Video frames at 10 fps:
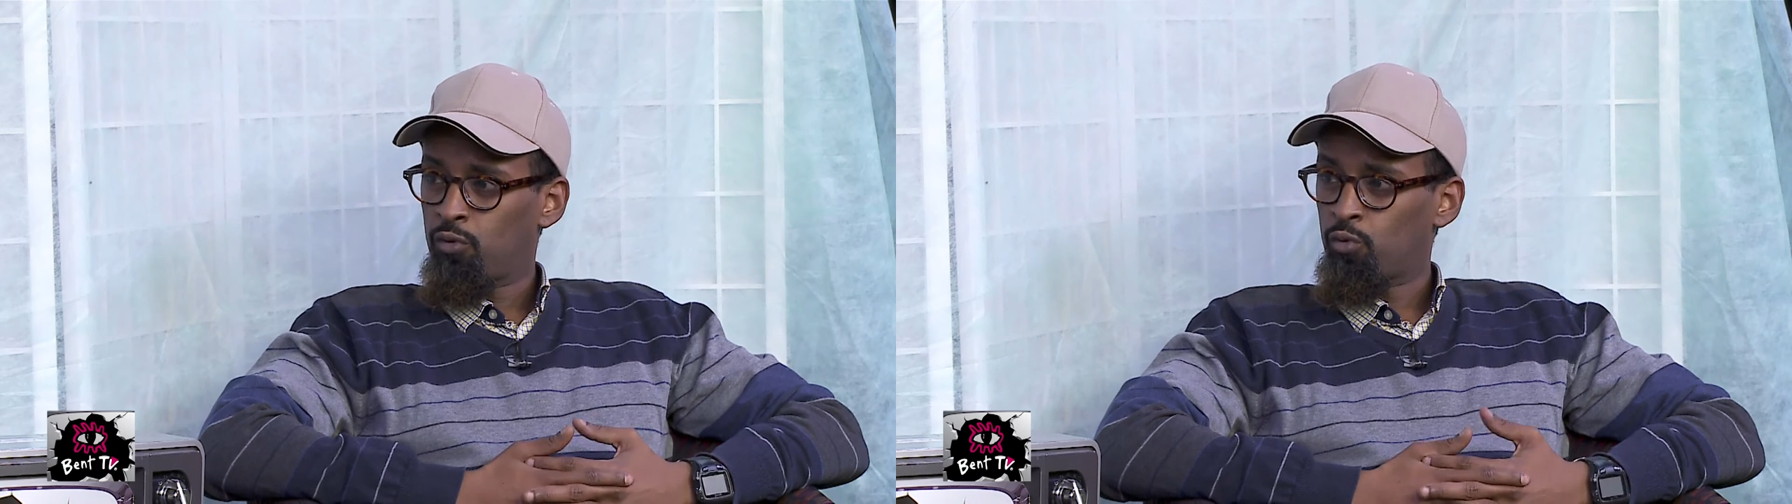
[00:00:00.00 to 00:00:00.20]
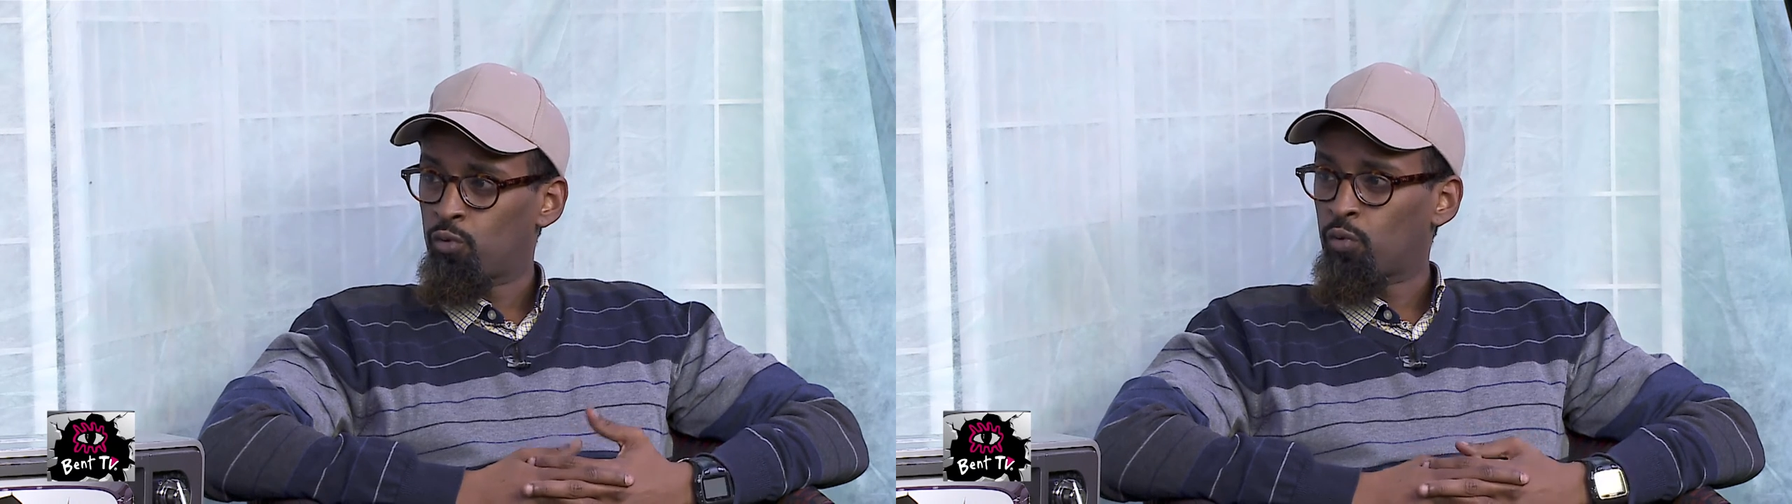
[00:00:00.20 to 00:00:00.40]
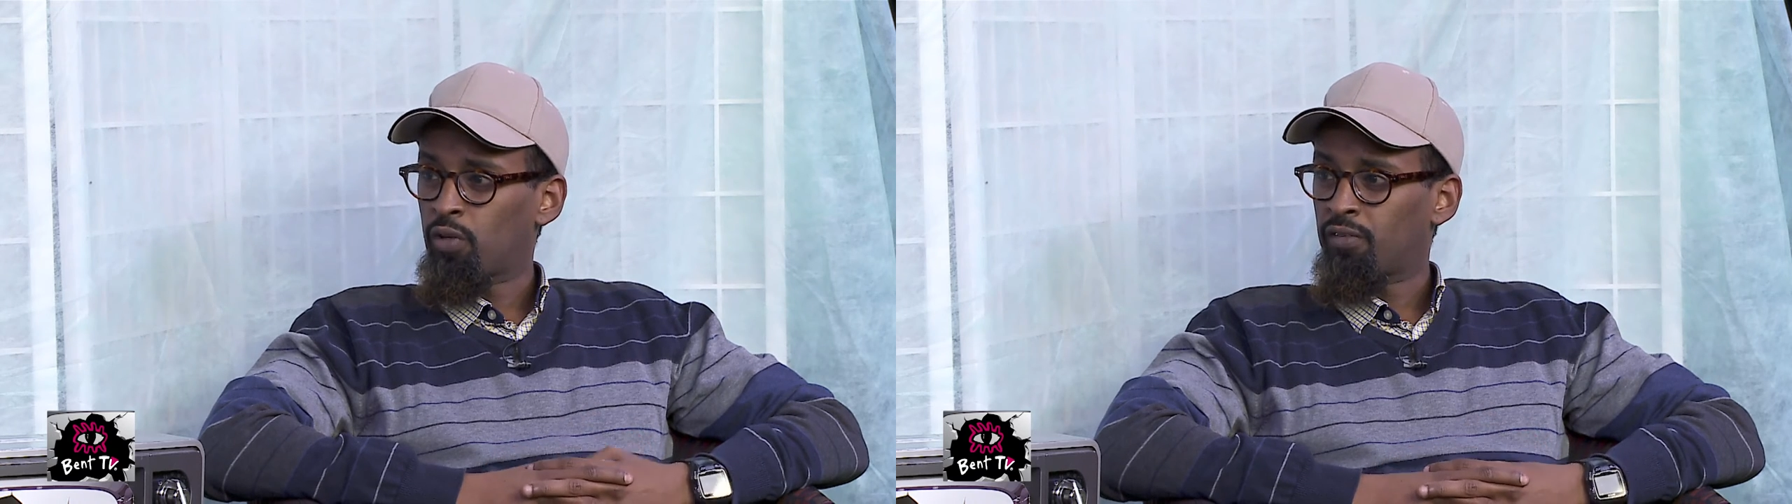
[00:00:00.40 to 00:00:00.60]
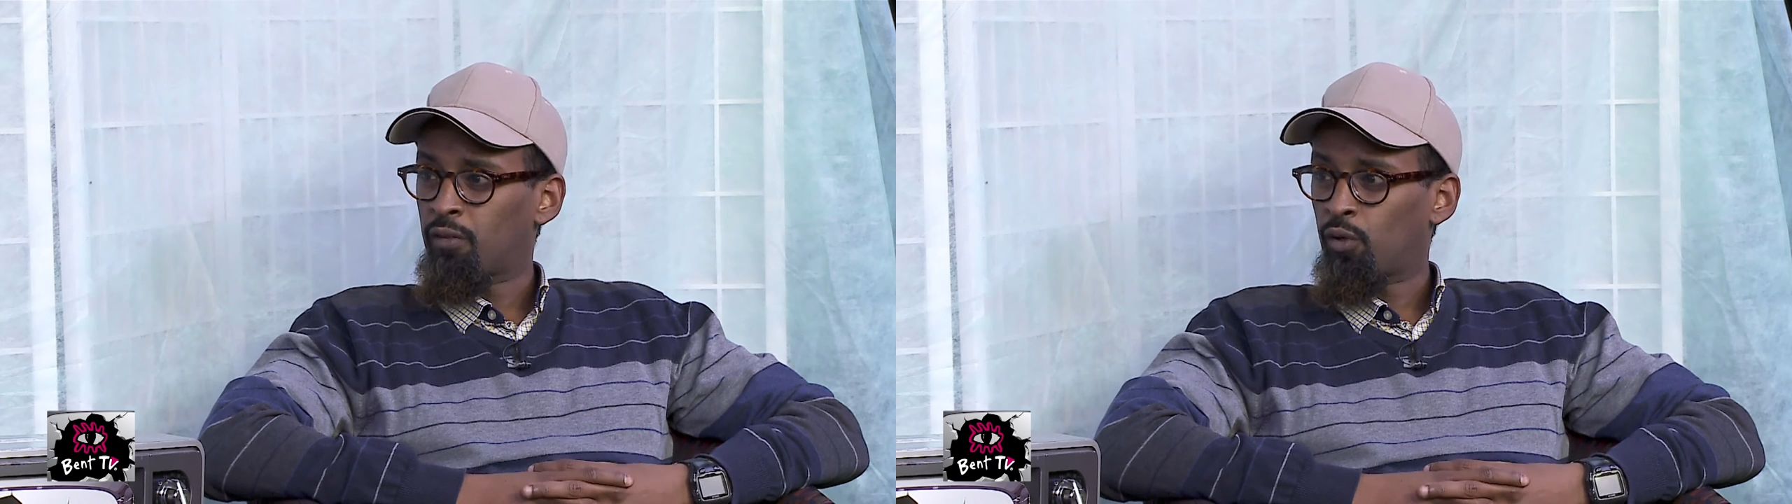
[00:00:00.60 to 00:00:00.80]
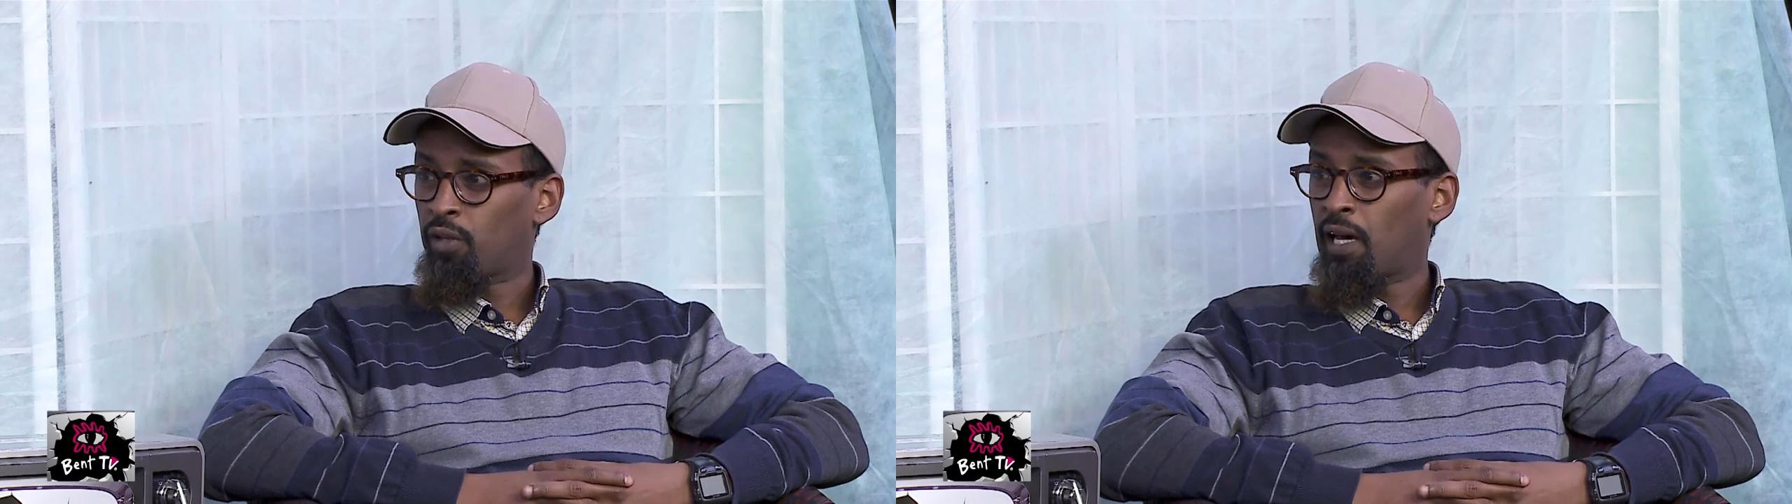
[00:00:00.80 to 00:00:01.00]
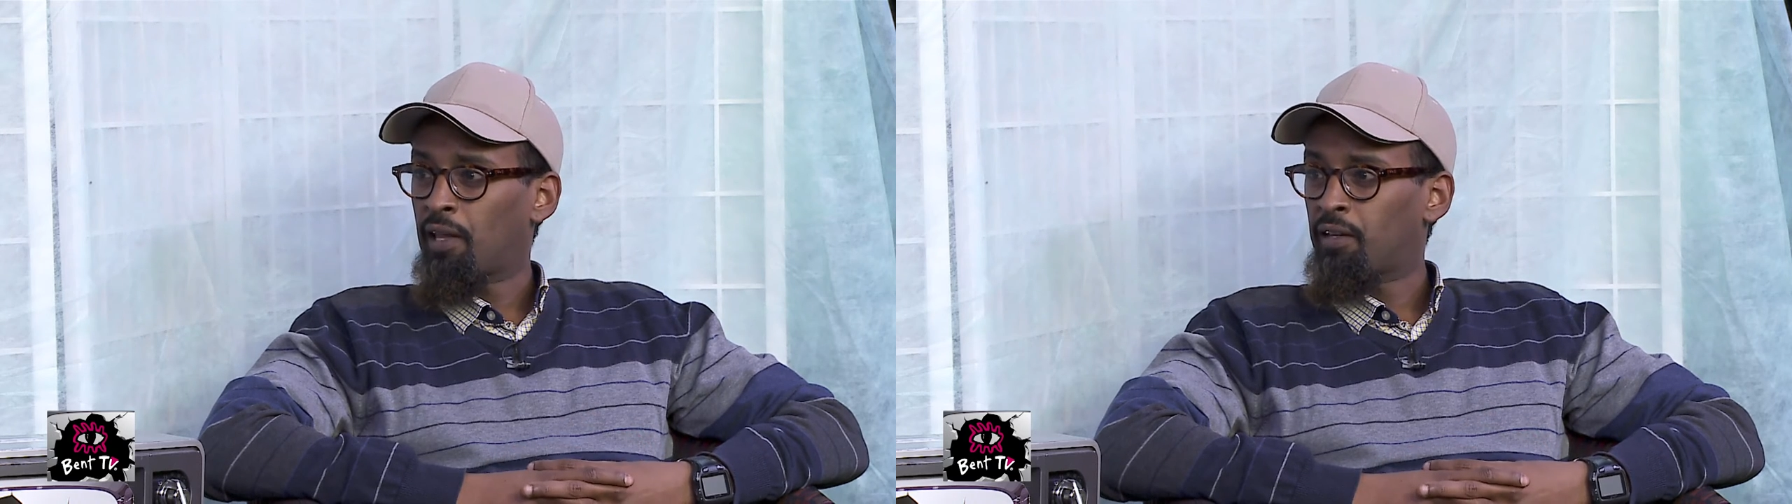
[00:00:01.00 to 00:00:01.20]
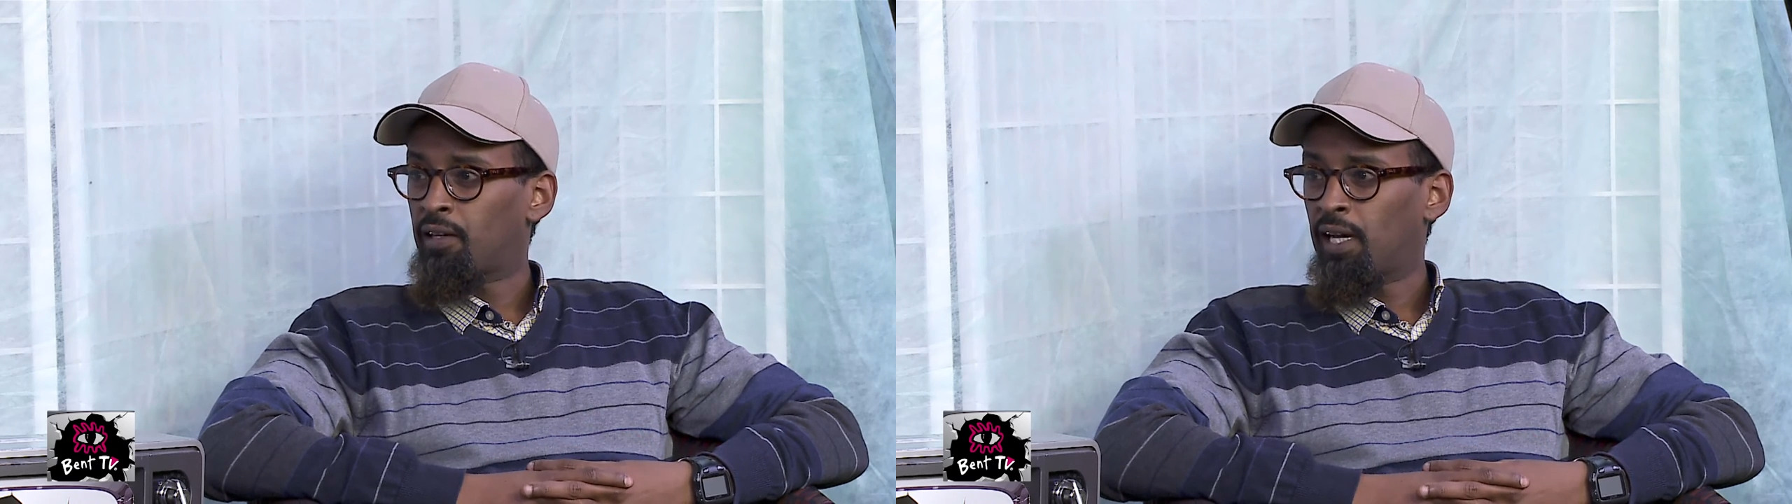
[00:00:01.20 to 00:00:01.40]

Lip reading: choose one of or the other,